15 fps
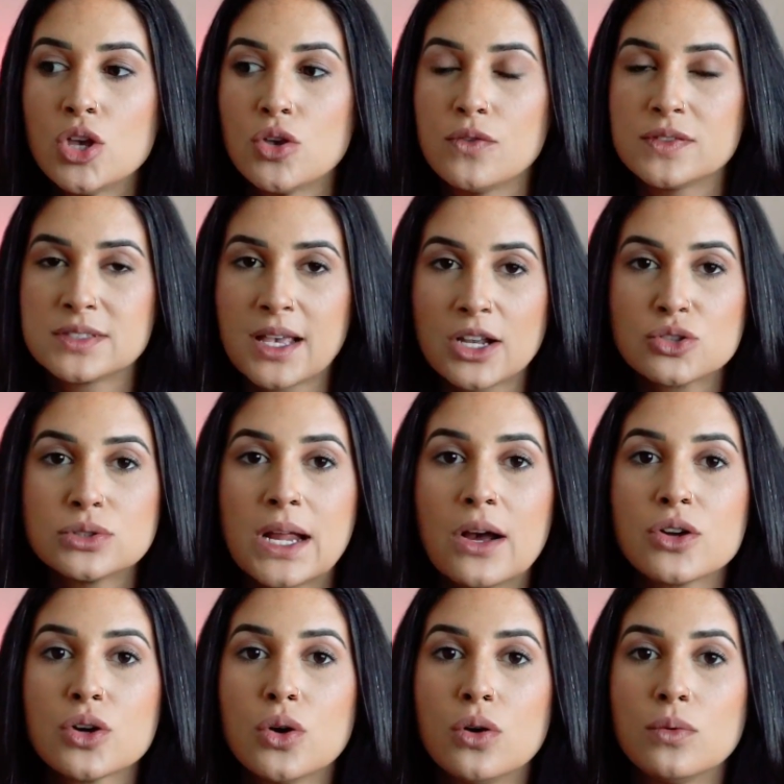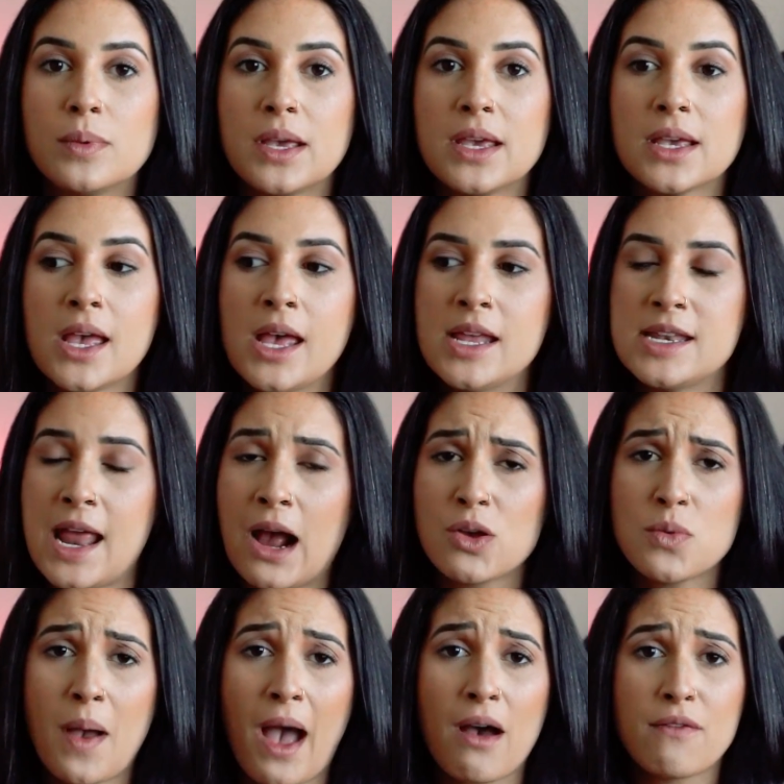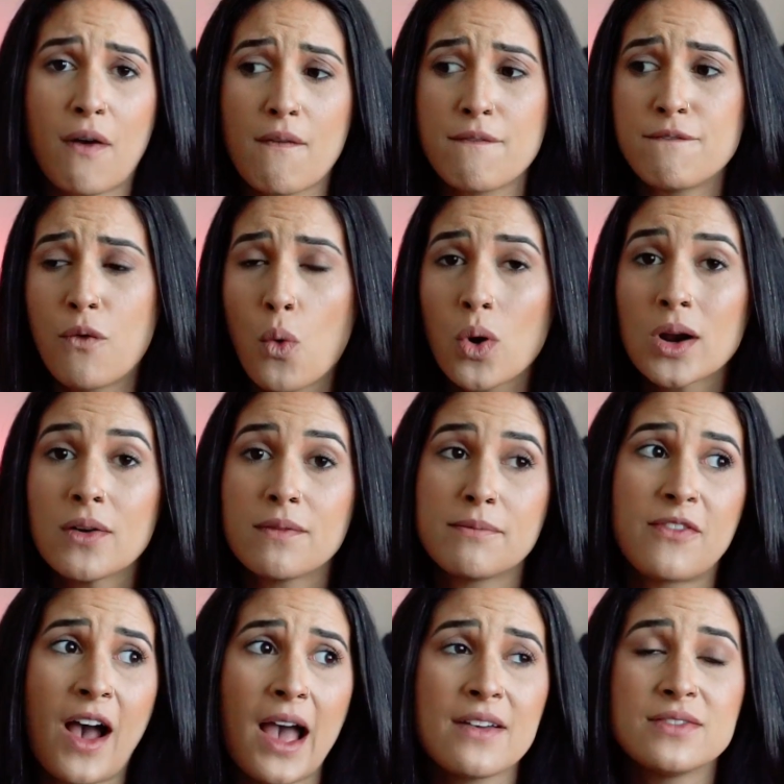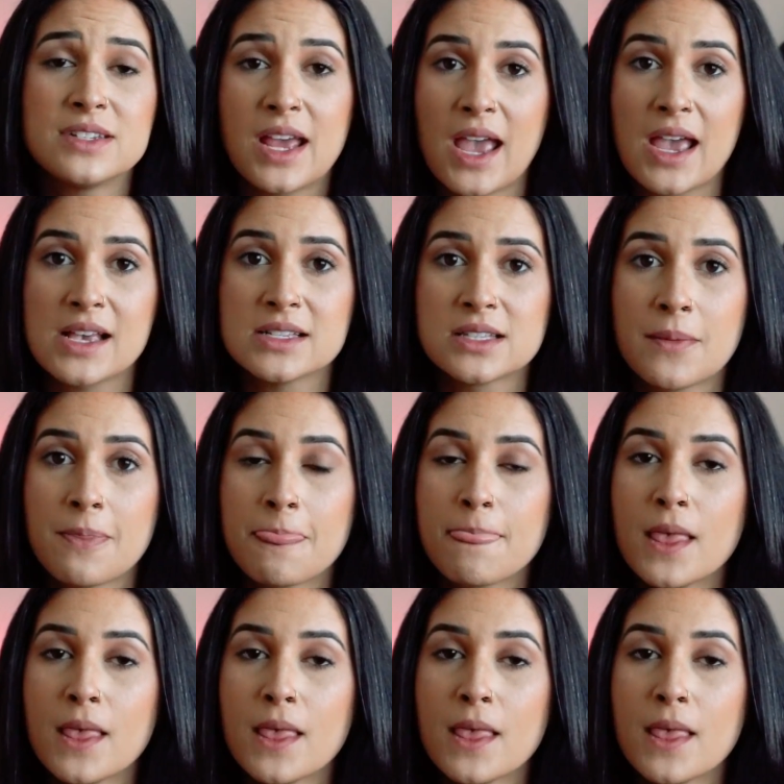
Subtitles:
You've scheduled out your whole week. Now you have 4 or 5 days